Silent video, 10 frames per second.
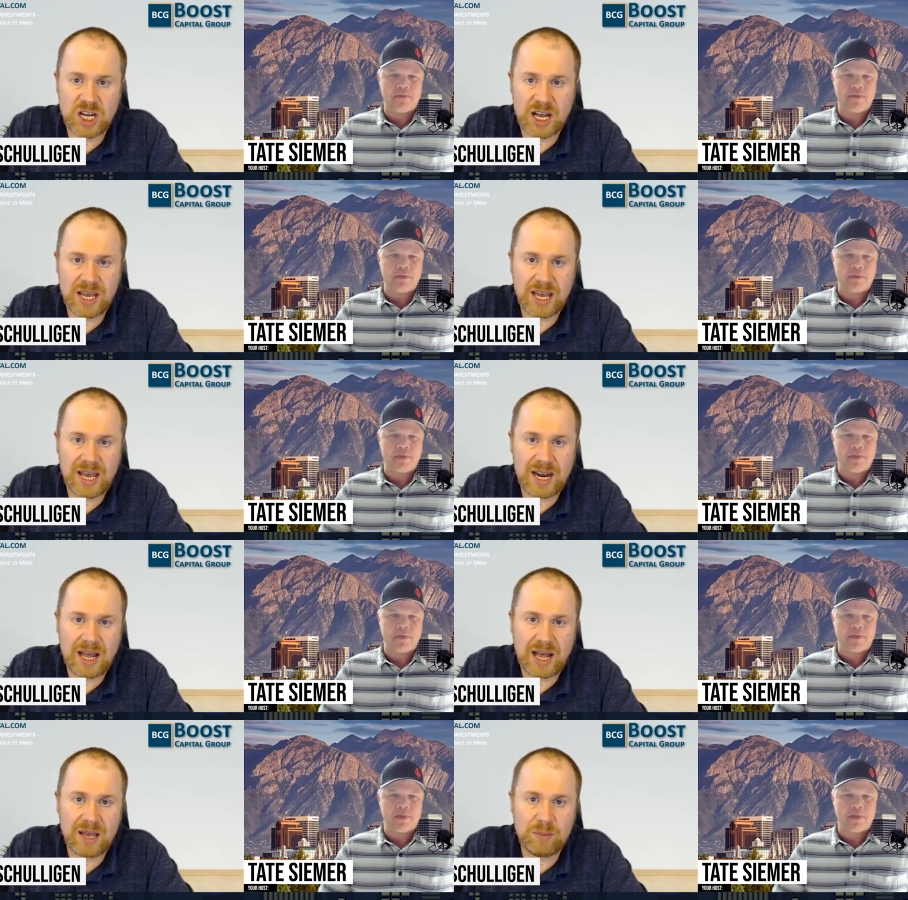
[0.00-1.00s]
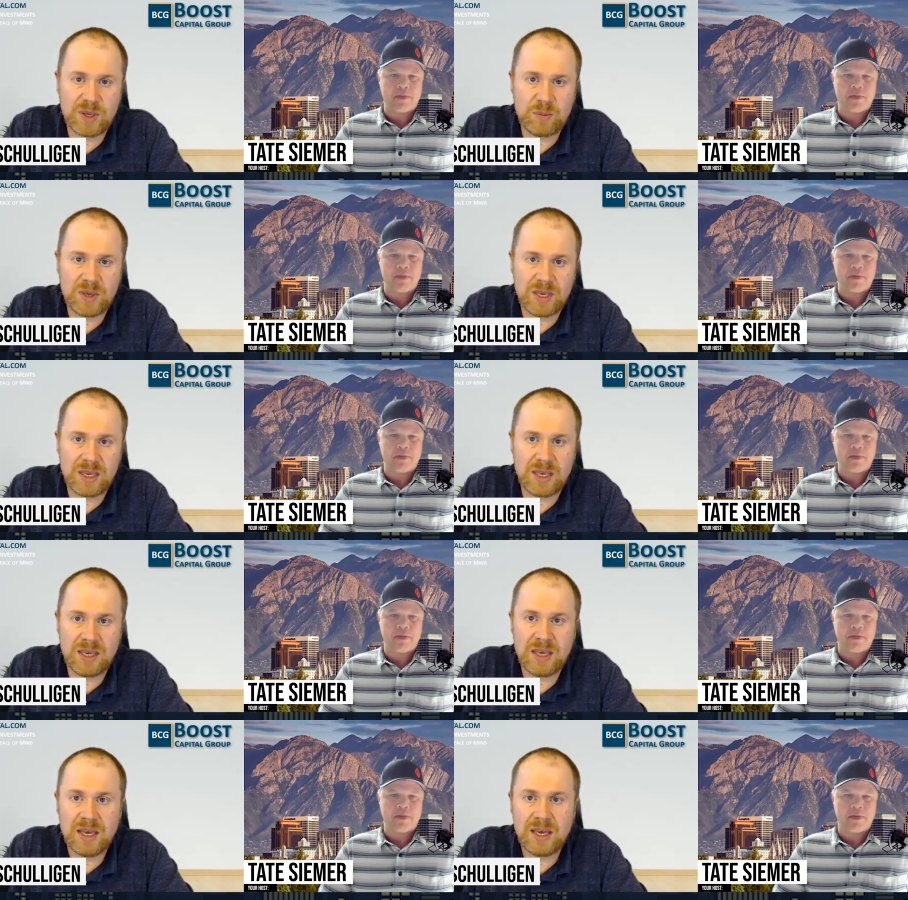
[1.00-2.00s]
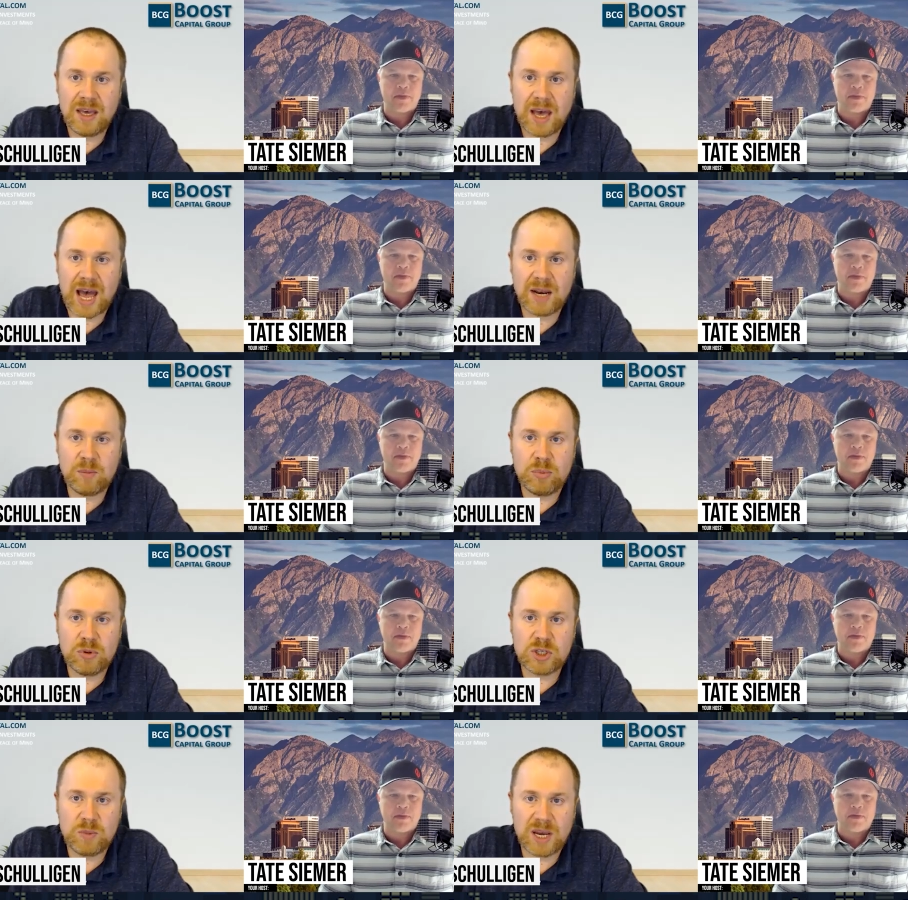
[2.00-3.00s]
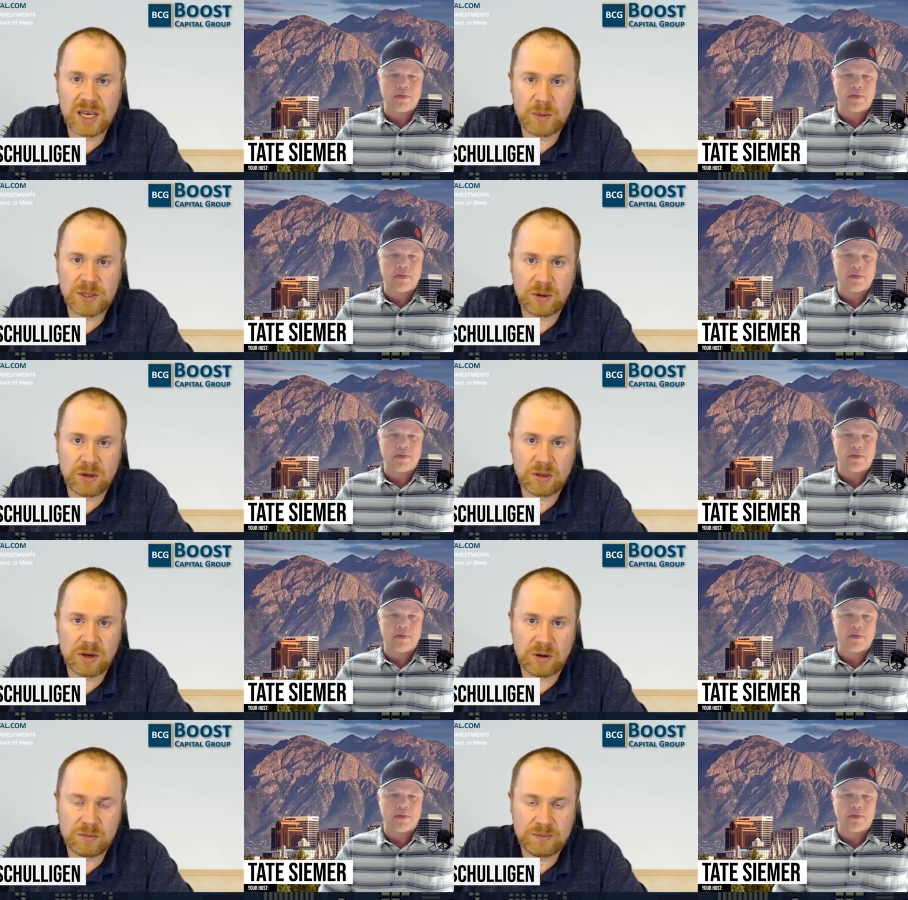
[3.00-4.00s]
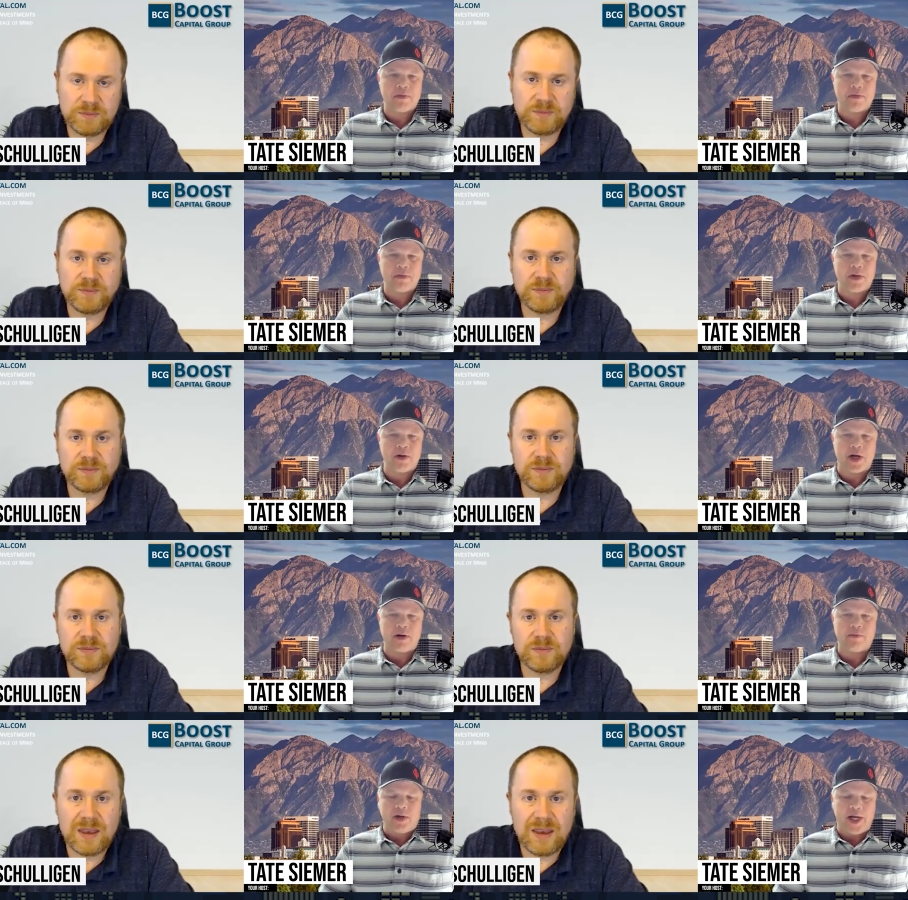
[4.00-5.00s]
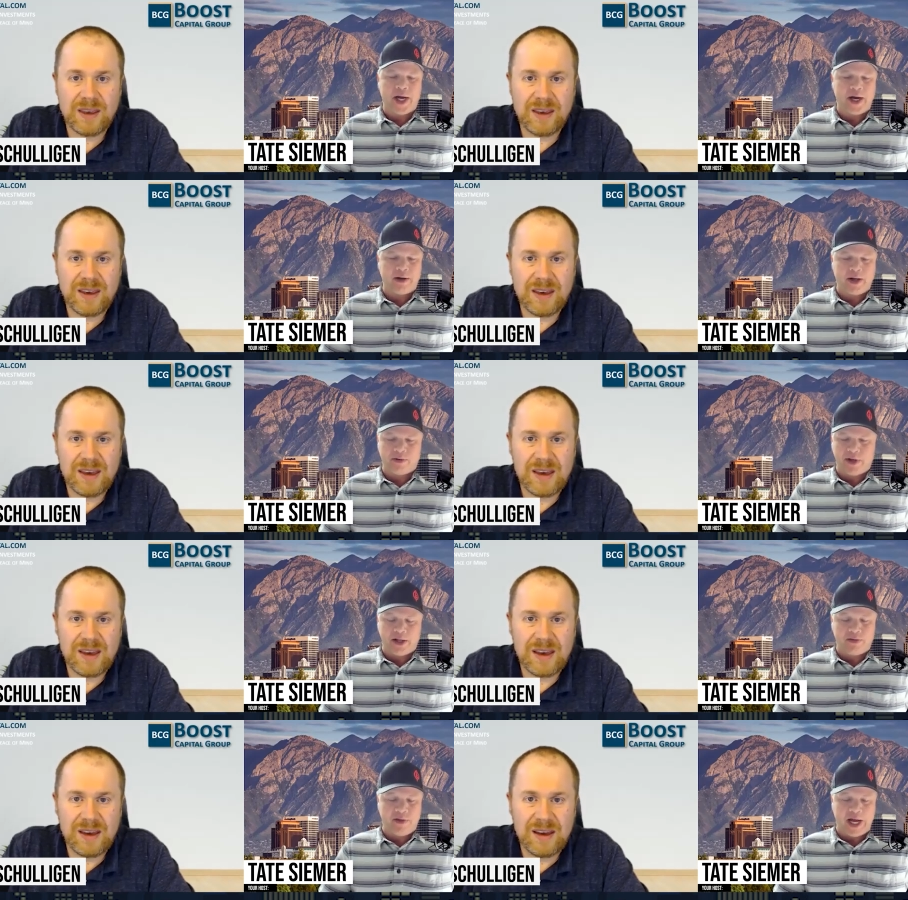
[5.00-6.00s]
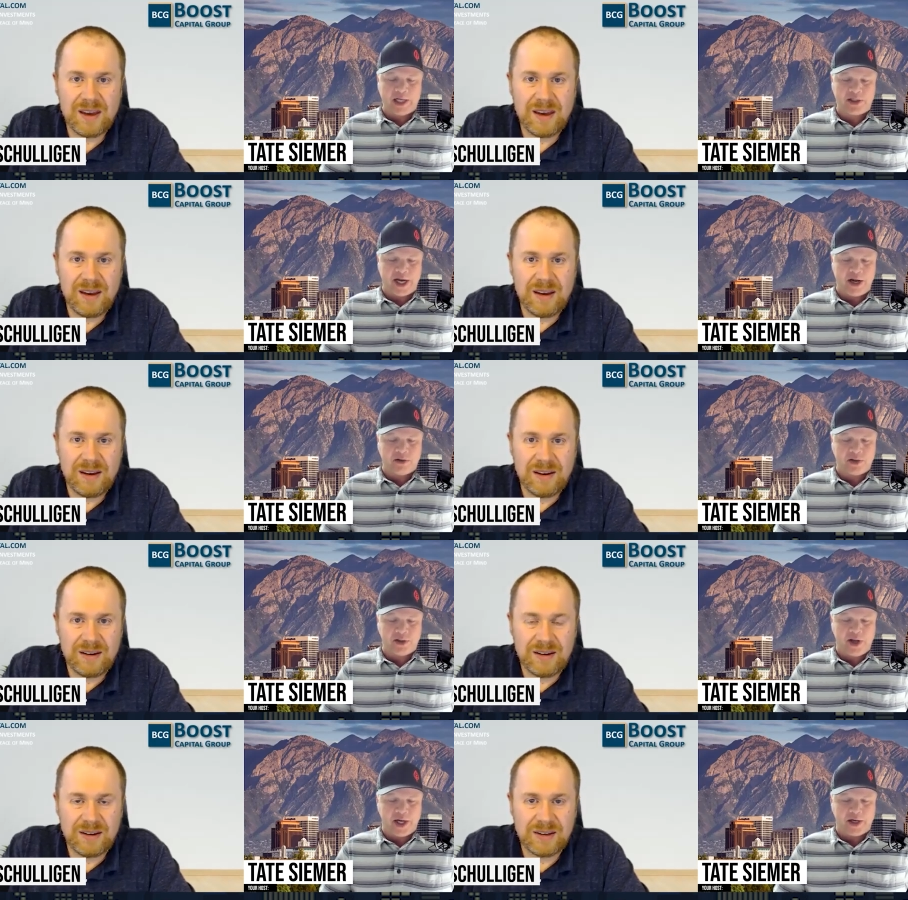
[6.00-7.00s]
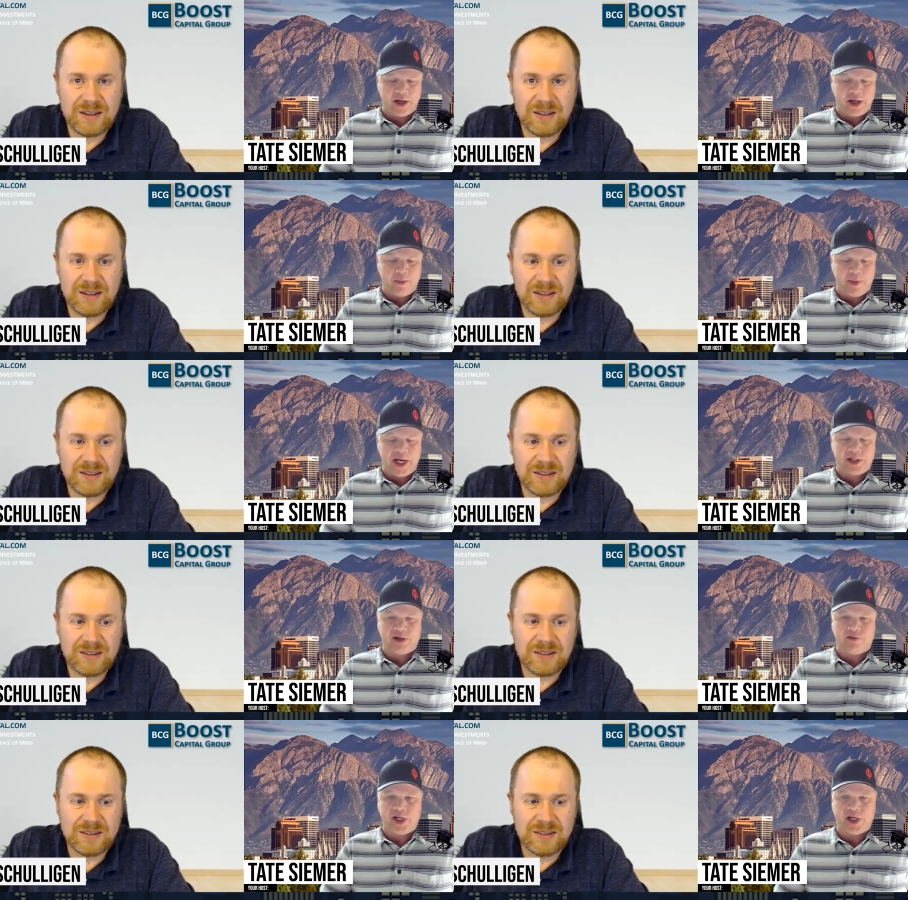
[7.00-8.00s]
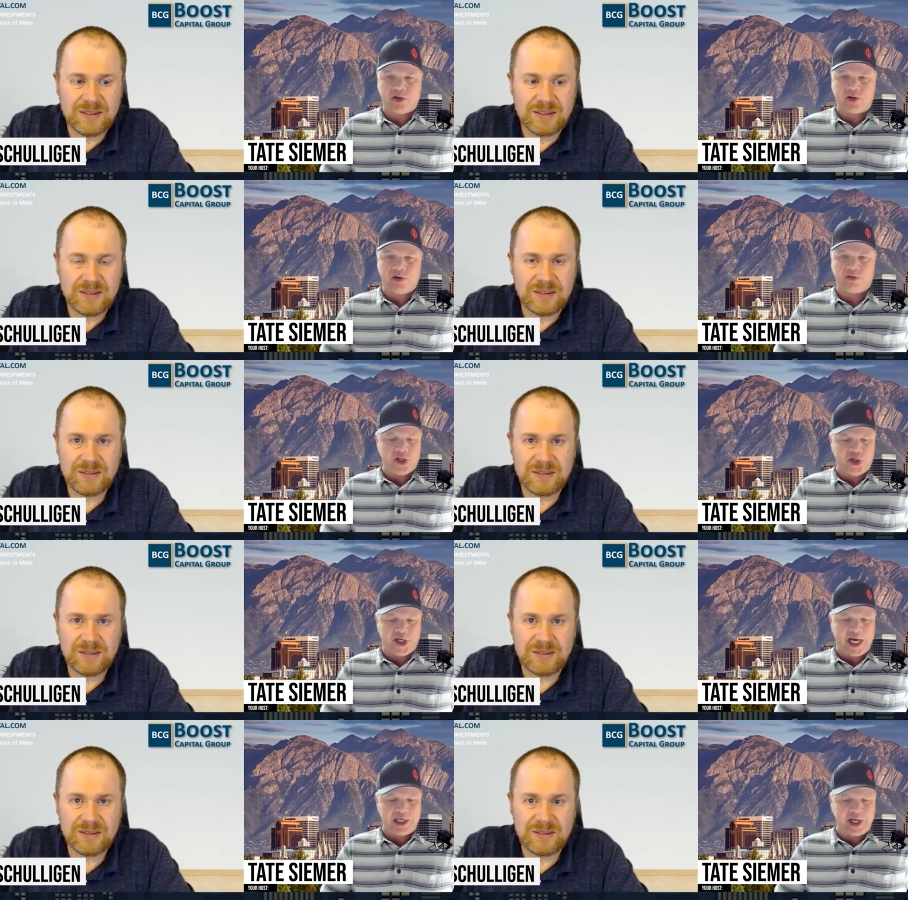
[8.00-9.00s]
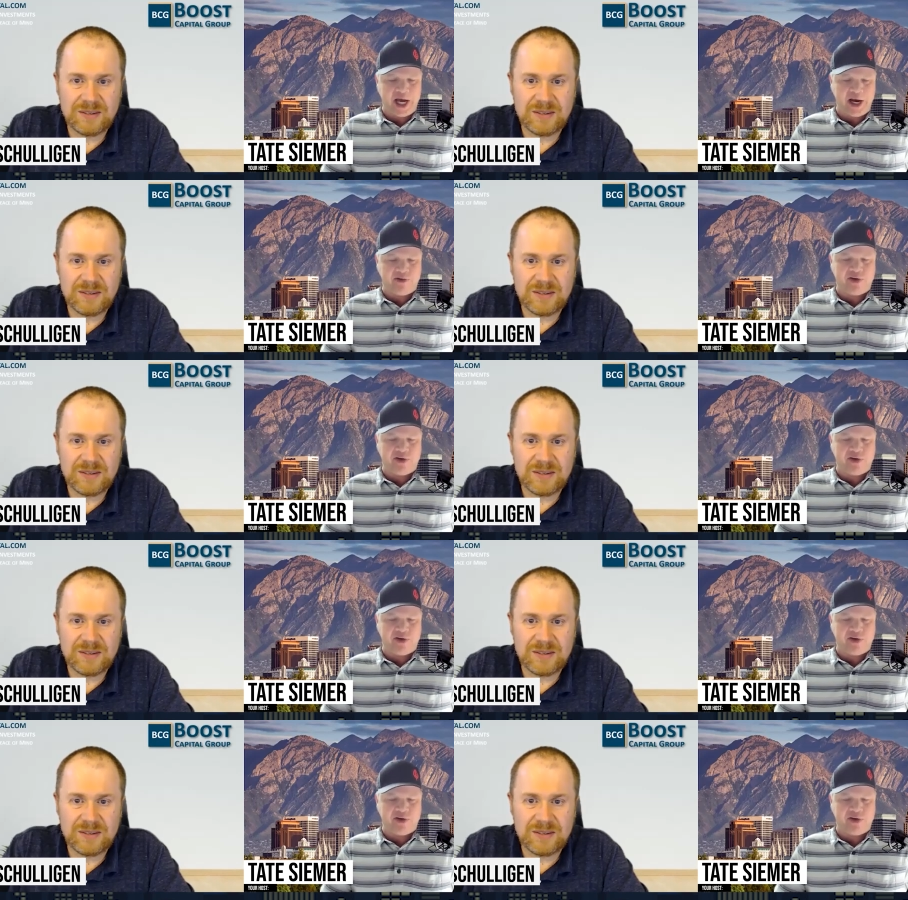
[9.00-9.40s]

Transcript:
Speaker 1: I L I P P E. at boost my capital
Speaker 2: dot com. Okay. Yeah. That, that sounds like an amazing vehicle. Did you guys kind of